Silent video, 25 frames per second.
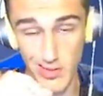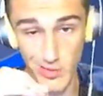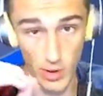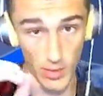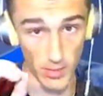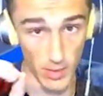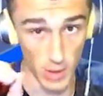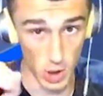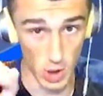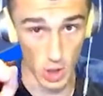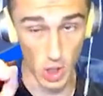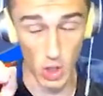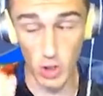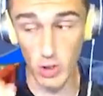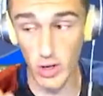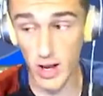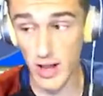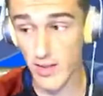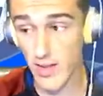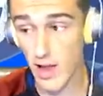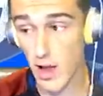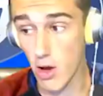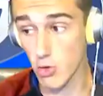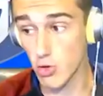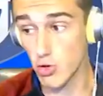So I'm going to show you guys
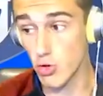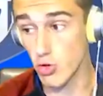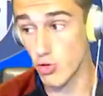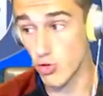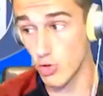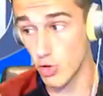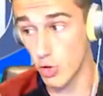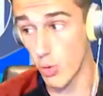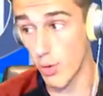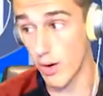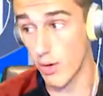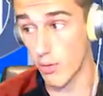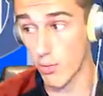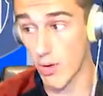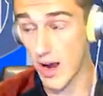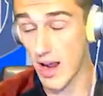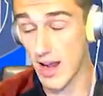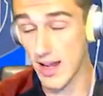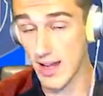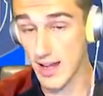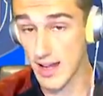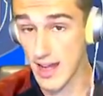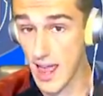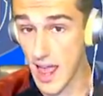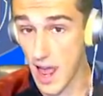how to do it
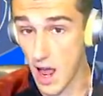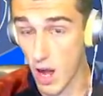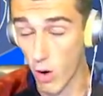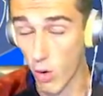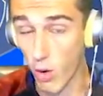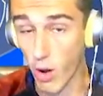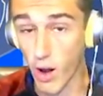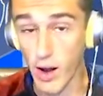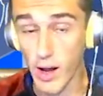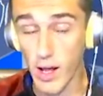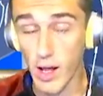right now.